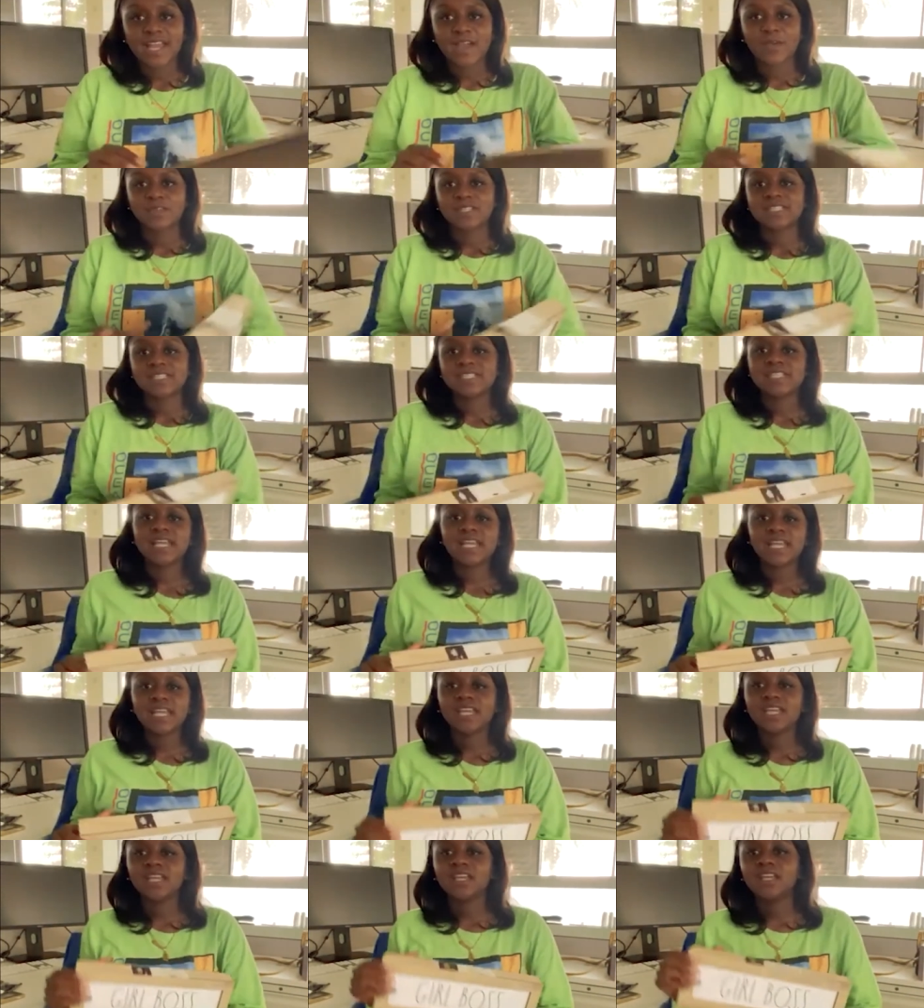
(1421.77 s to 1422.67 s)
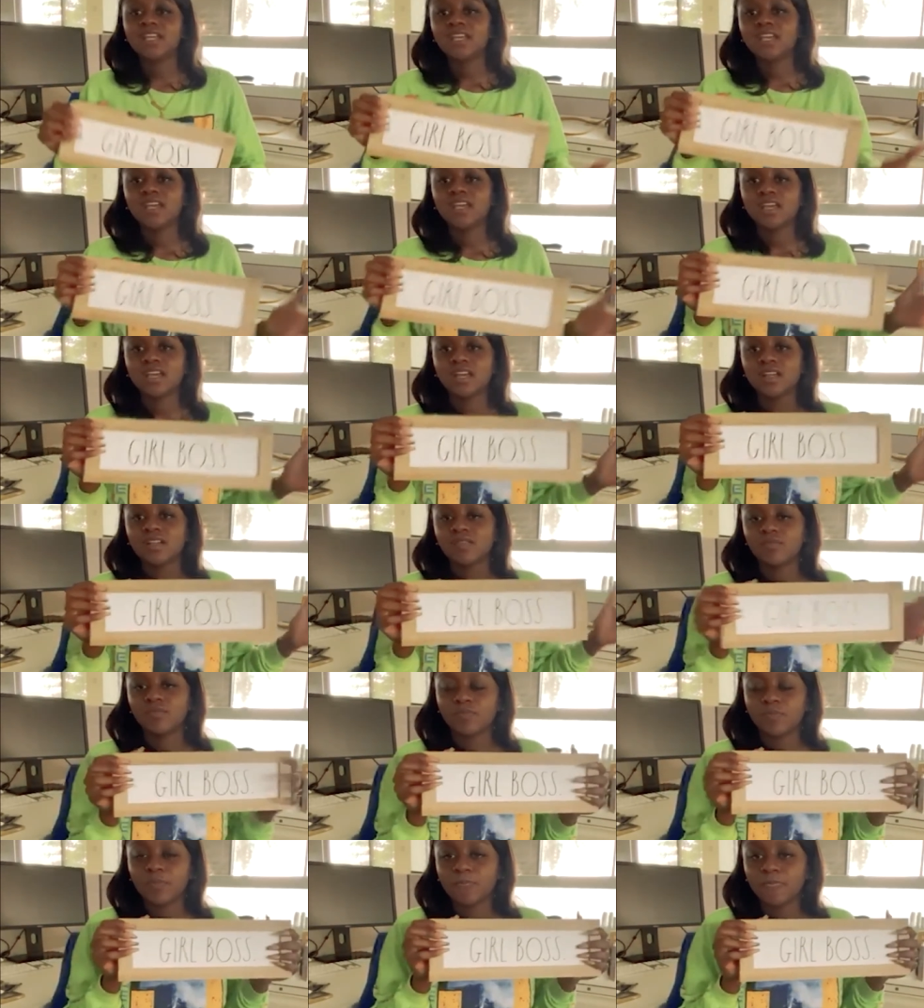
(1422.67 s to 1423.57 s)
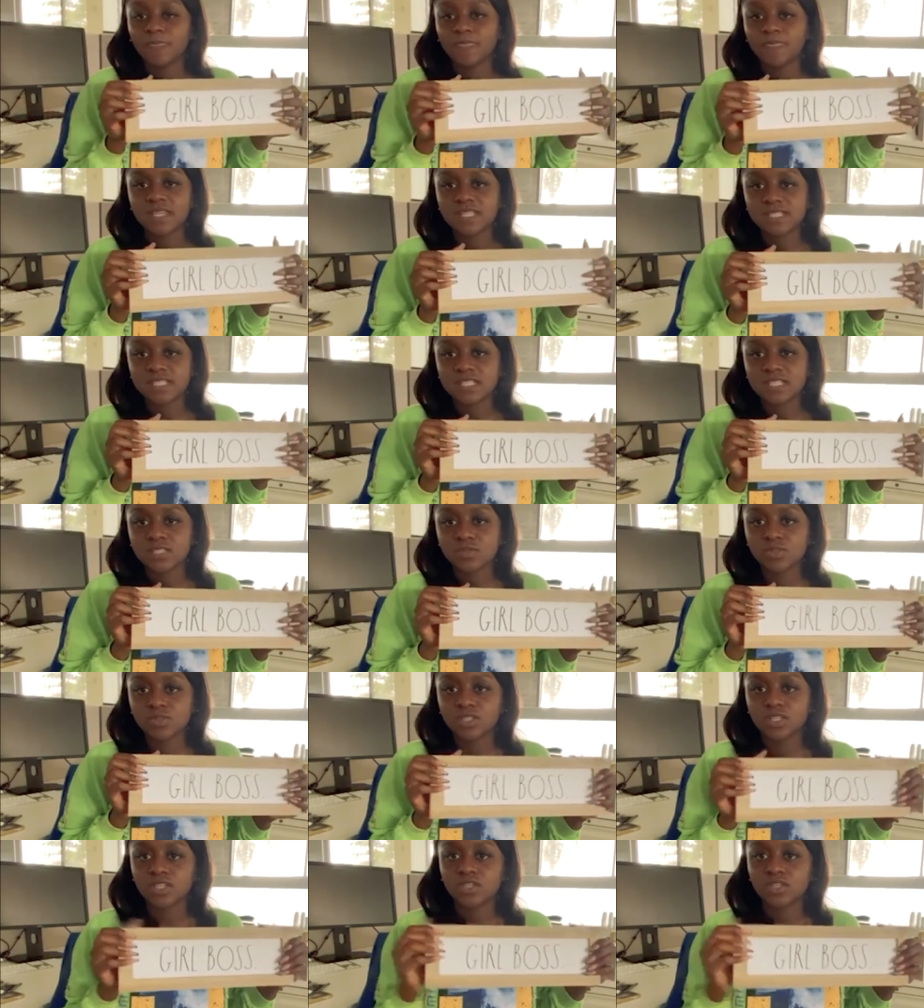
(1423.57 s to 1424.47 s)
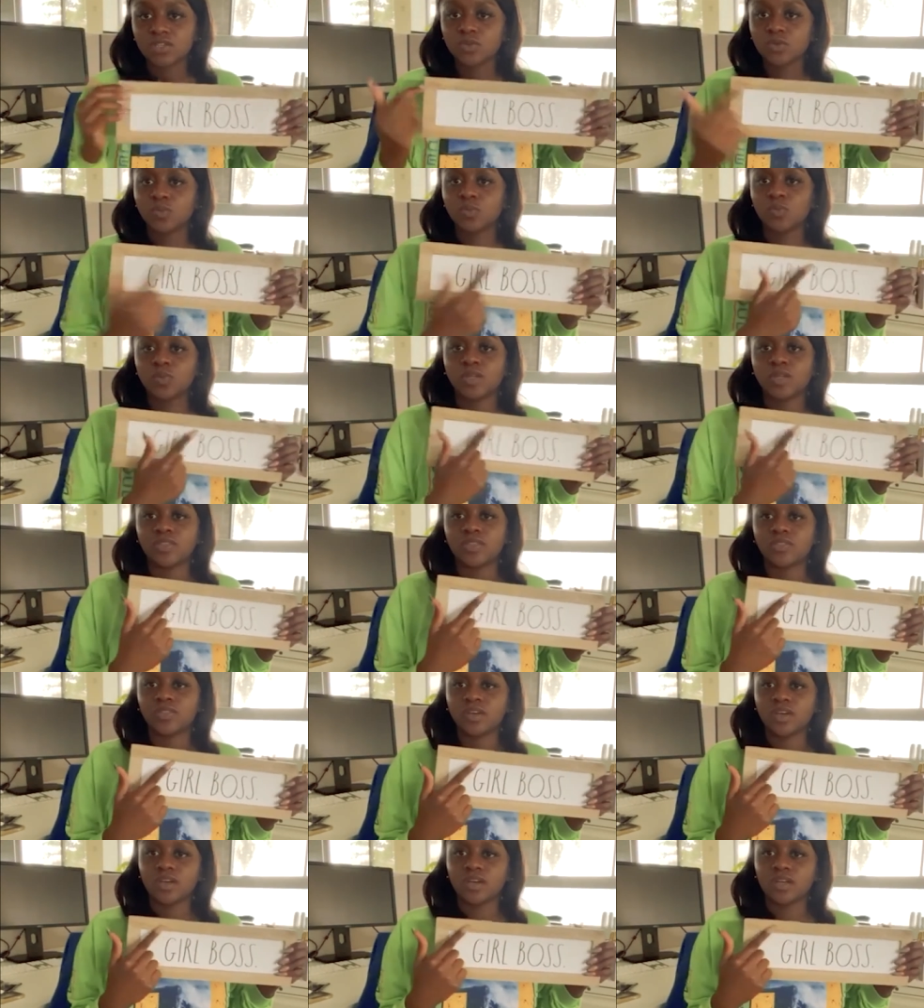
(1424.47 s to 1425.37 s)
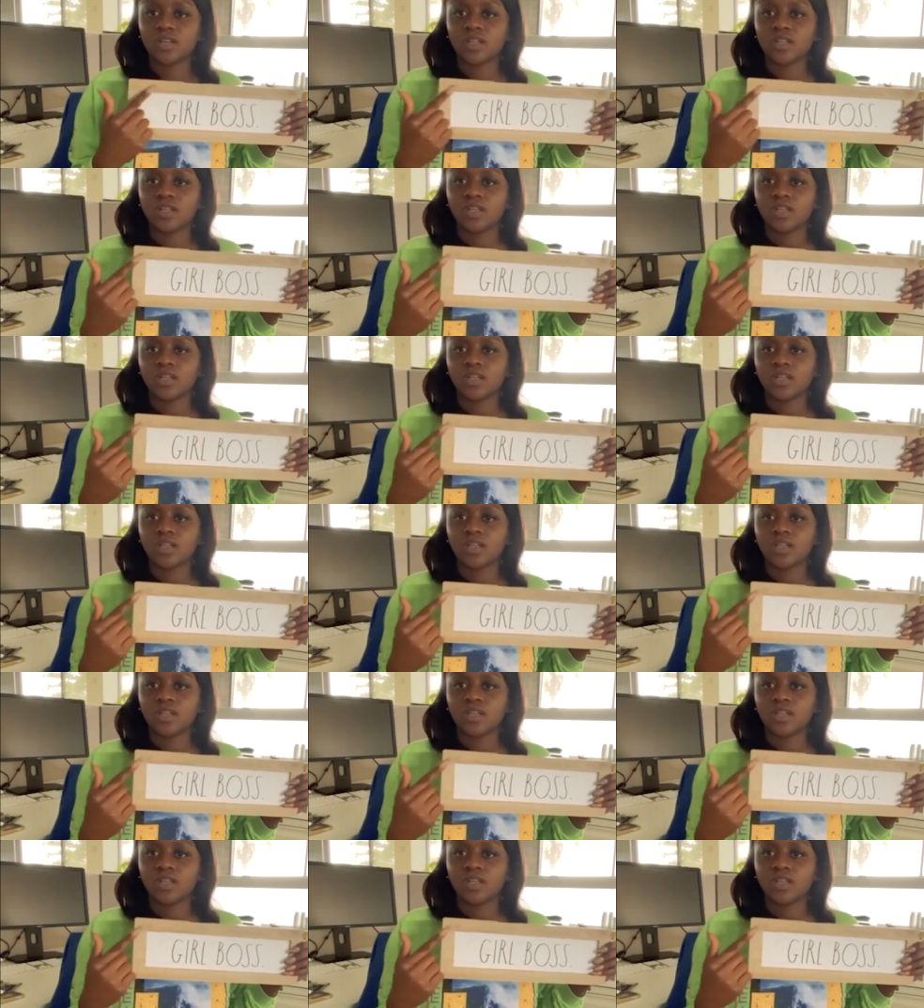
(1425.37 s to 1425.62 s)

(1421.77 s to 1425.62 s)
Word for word: I was saying, this is really cute with the